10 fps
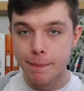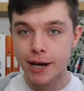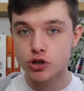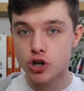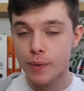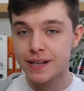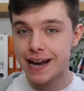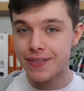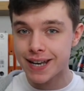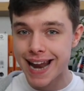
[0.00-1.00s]
make sure we
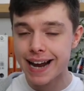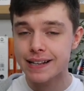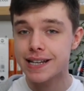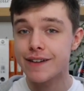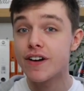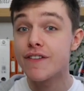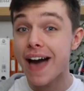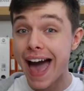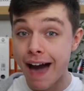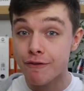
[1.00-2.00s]
take the negative of
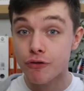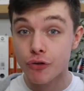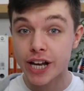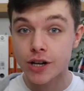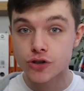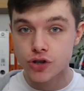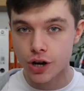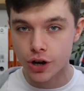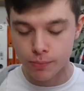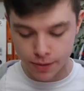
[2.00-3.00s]
every term,